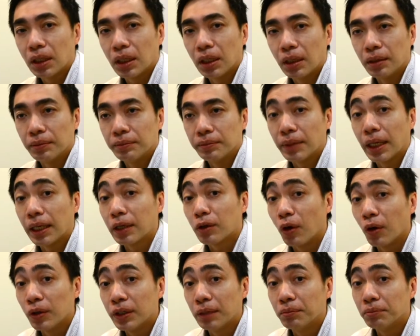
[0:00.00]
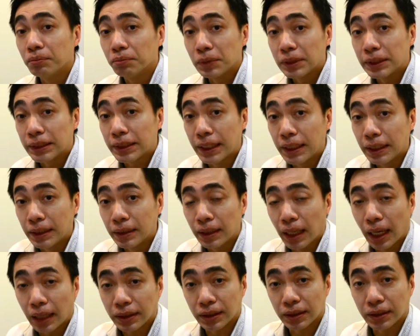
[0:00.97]
I call them skin
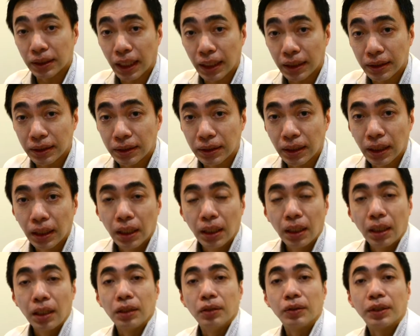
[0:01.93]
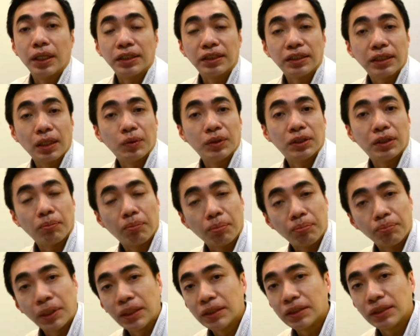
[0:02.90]
exercise. You can start with
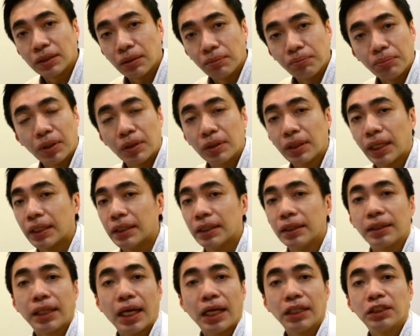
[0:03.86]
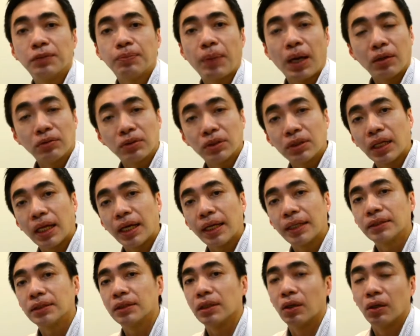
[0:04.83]
something simple like intense pulse
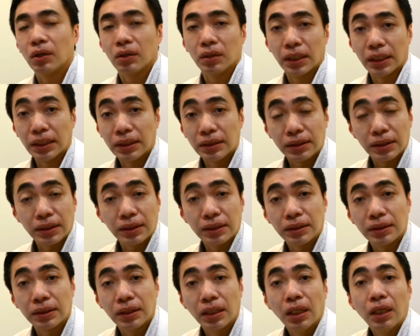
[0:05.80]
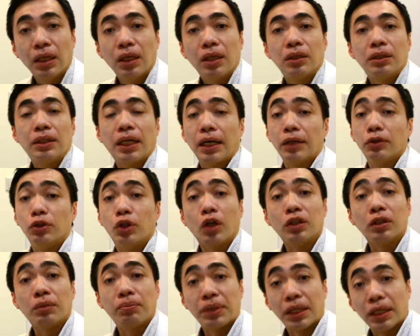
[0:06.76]
lights or lasers that are
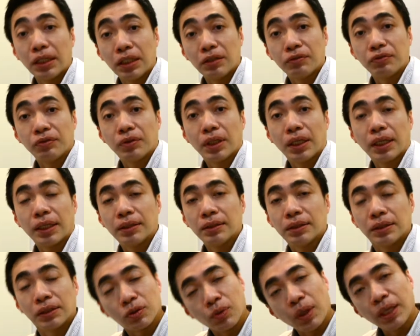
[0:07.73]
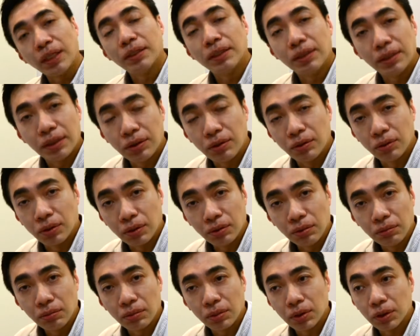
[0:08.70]
non-ablative, and it's quite easy to do.
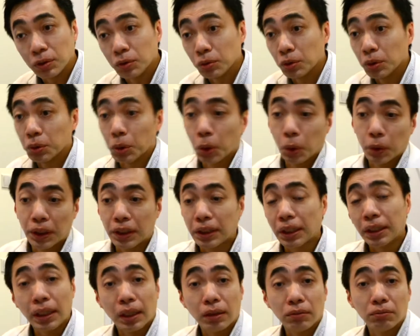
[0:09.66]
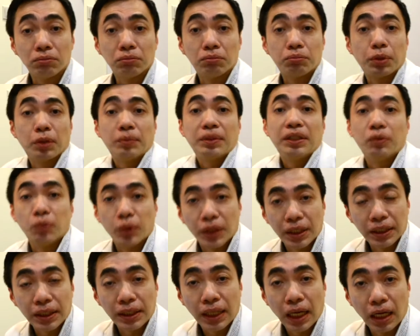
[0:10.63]
You will go in and out probably
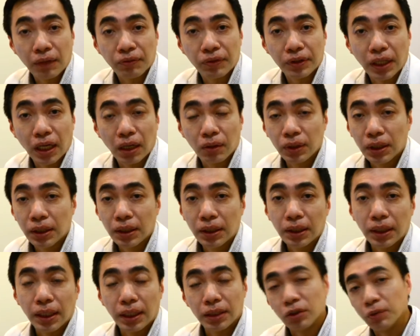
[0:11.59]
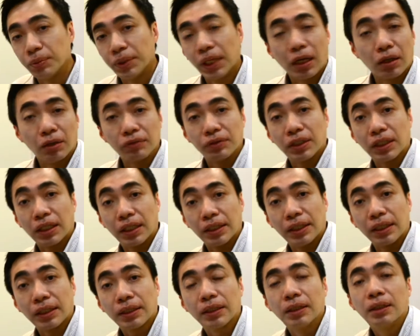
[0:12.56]
within half an hour and you'll be out of the
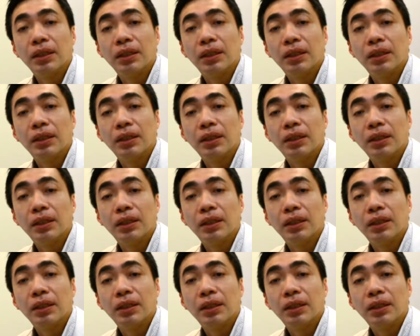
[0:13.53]
clinic.